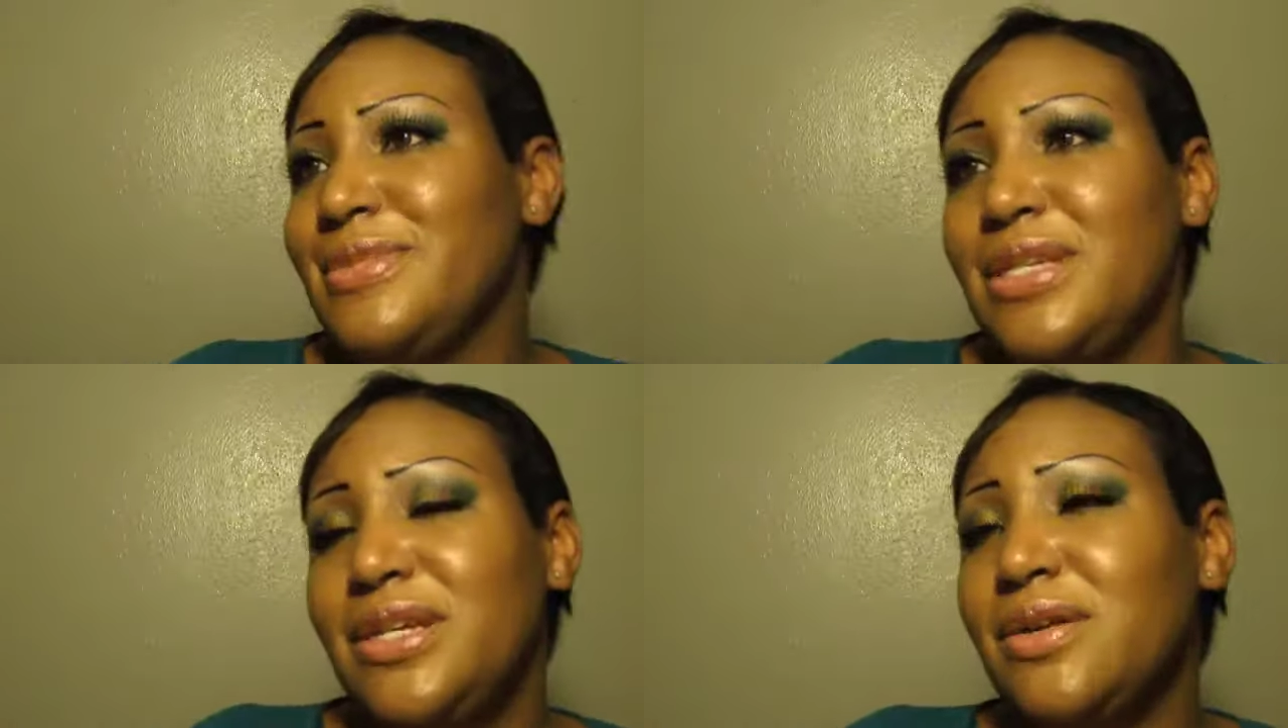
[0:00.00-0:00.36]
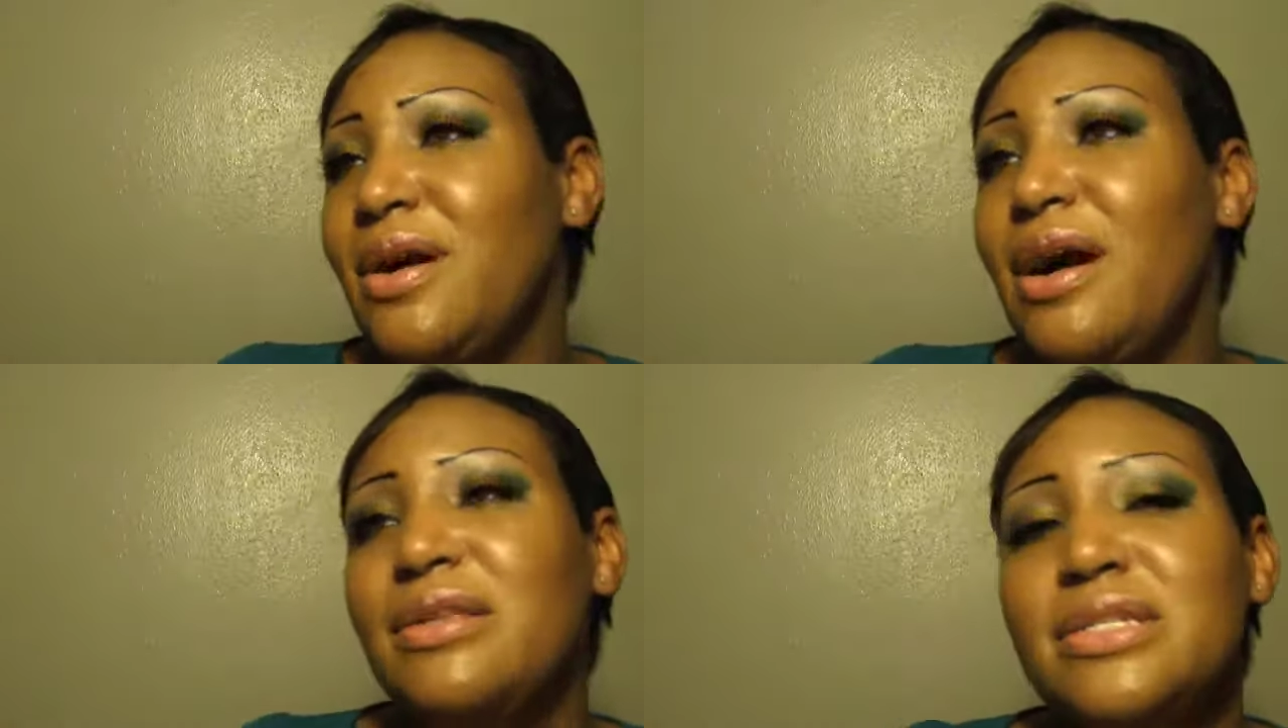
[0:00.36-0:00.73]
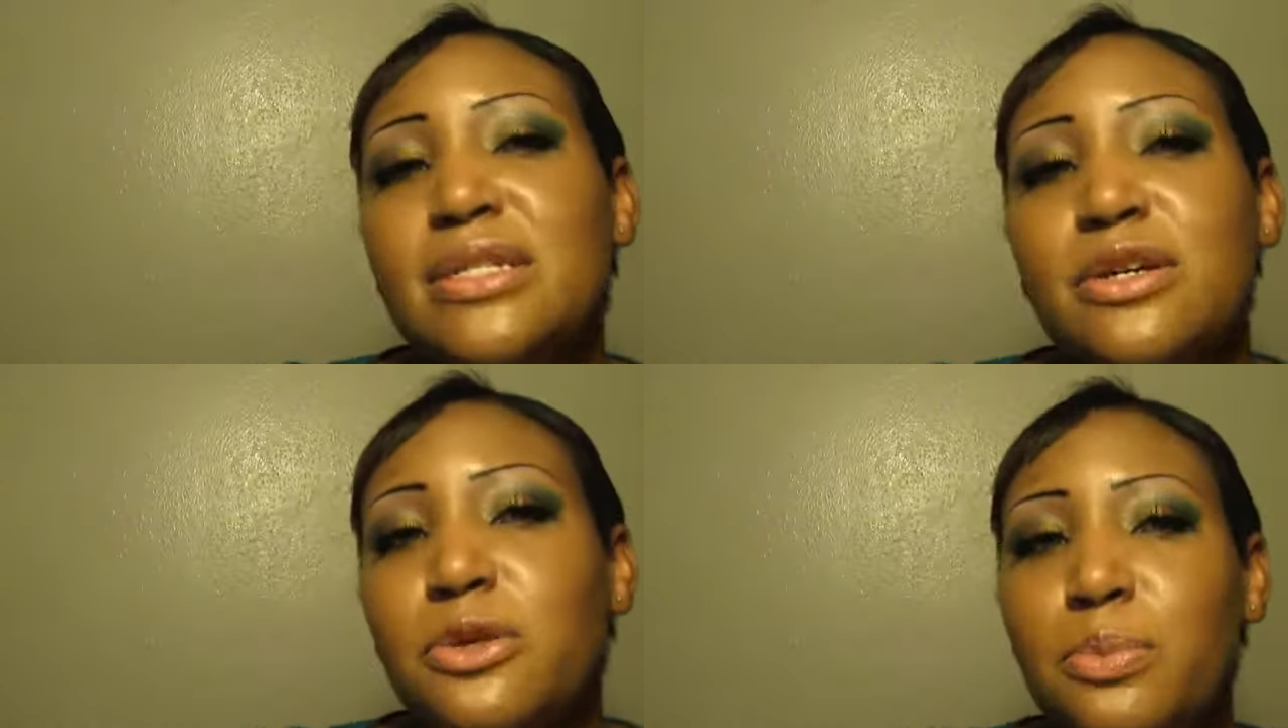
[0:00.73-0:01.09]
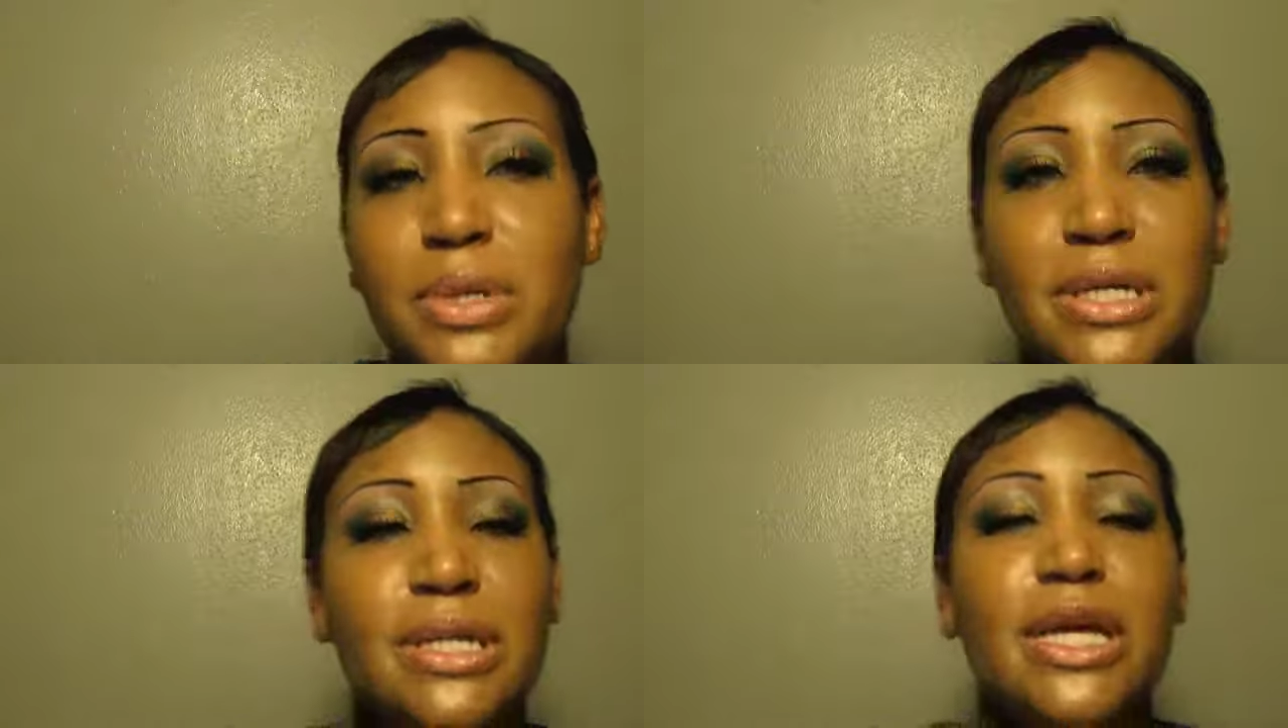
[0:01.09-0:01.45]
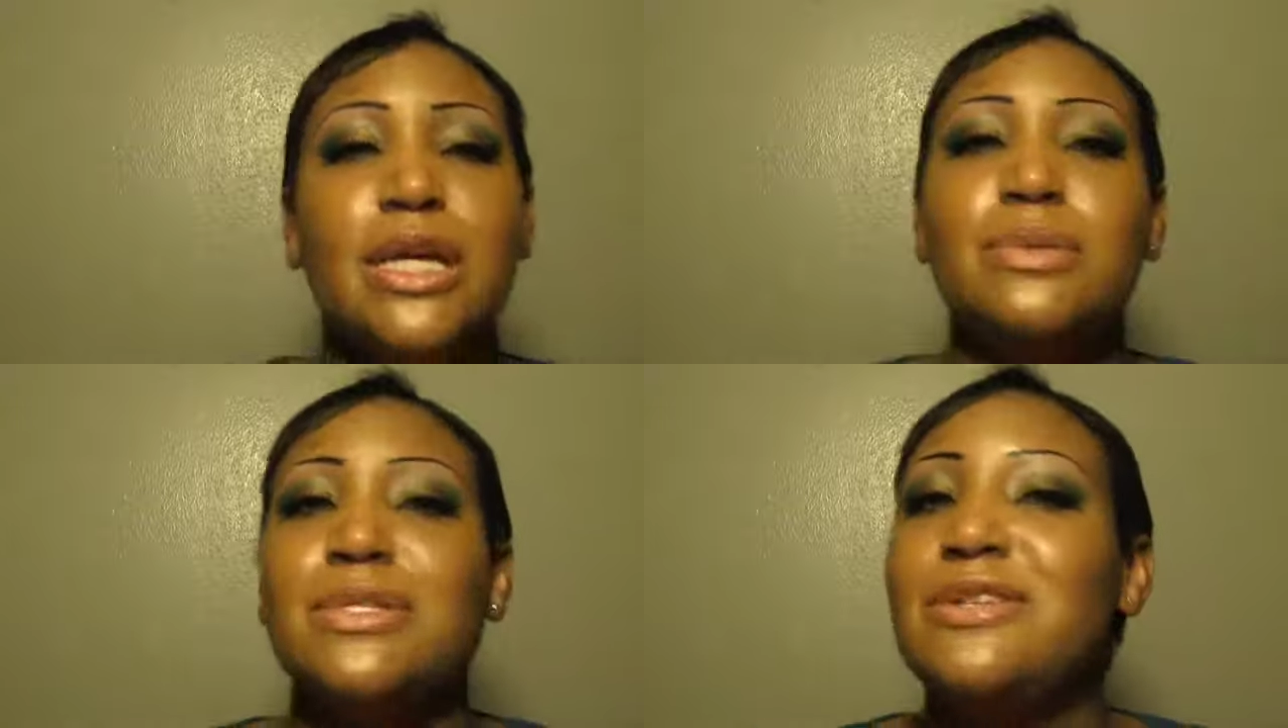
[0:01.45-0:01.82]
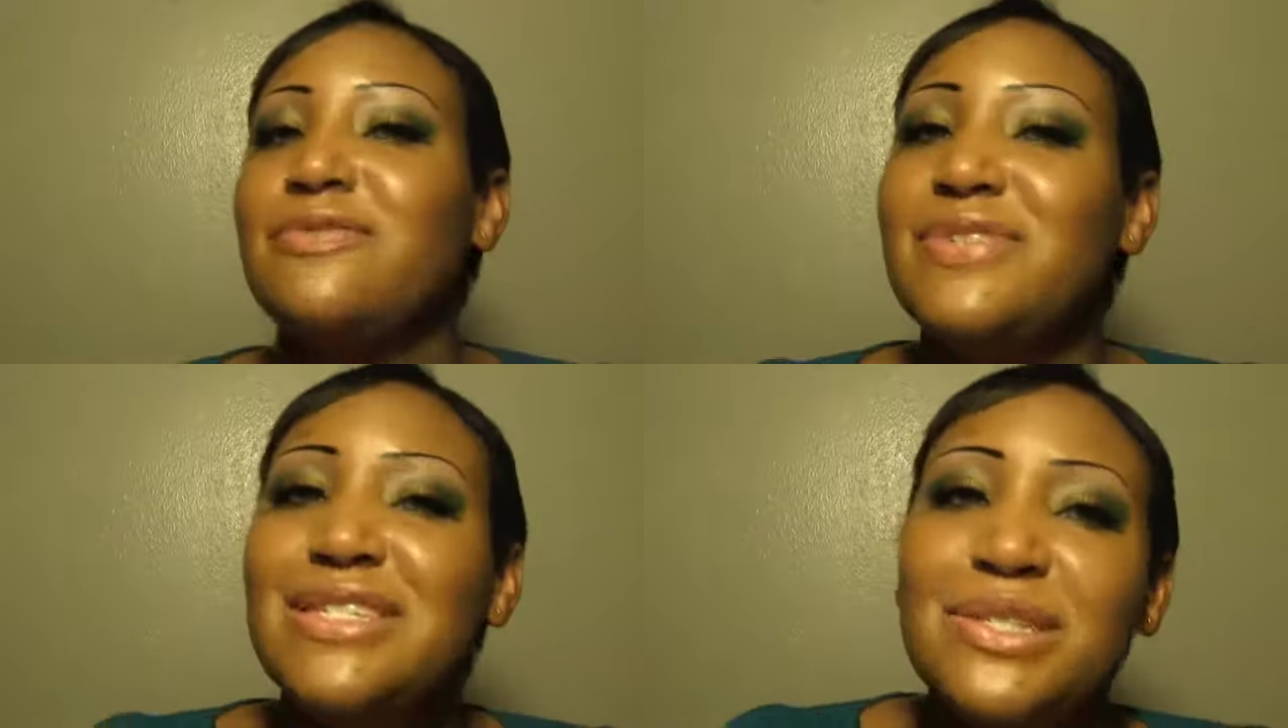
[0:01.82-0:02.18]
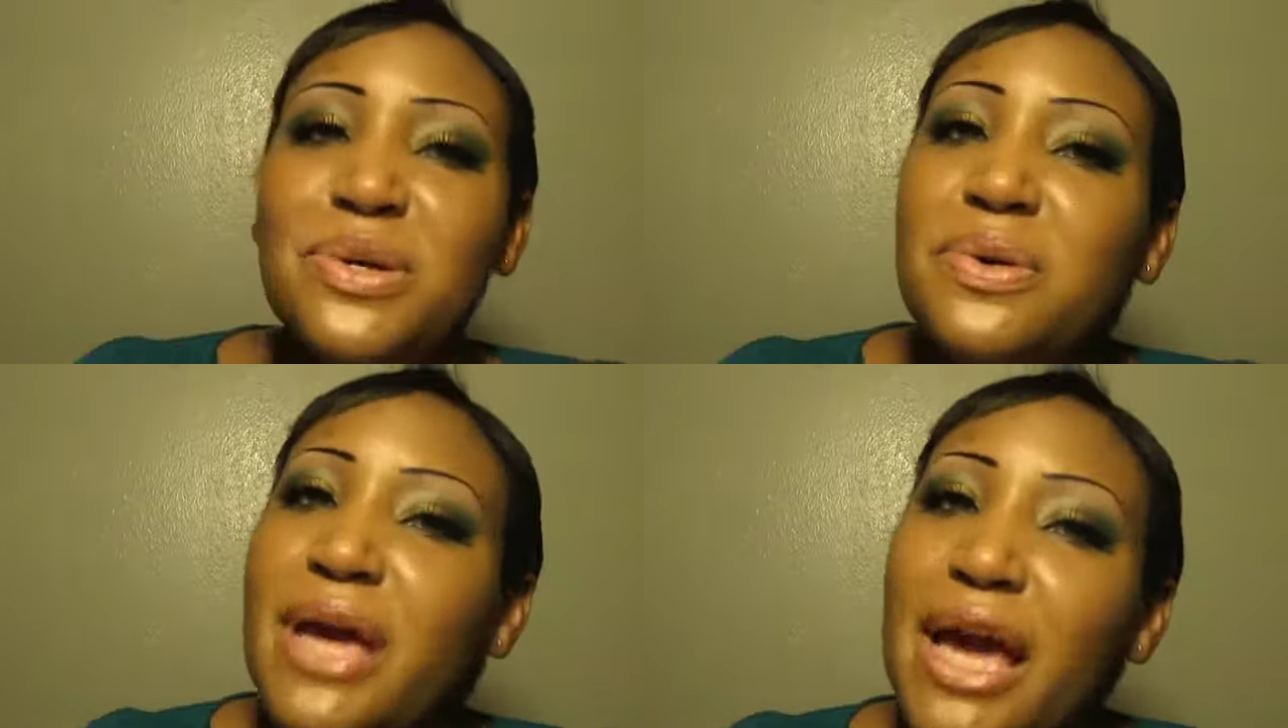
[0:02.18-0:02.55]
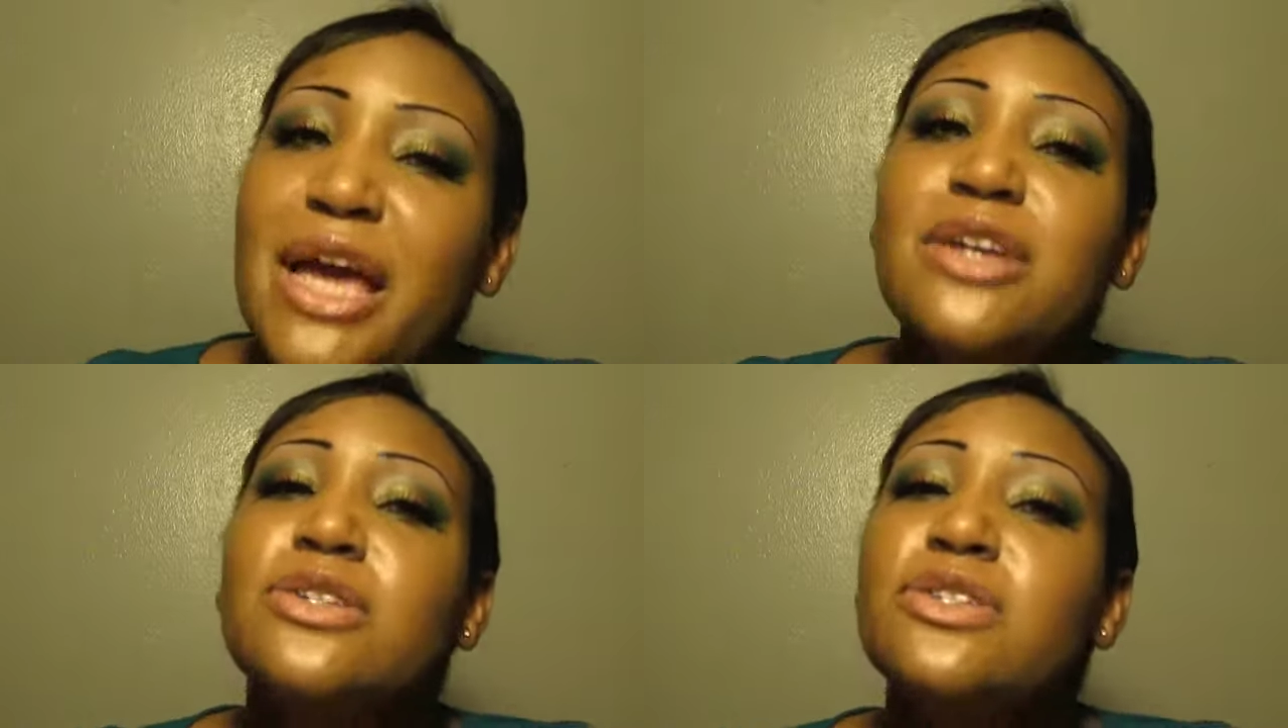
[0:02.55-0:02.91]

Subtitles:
you know, all these other big name stuff, it's okay.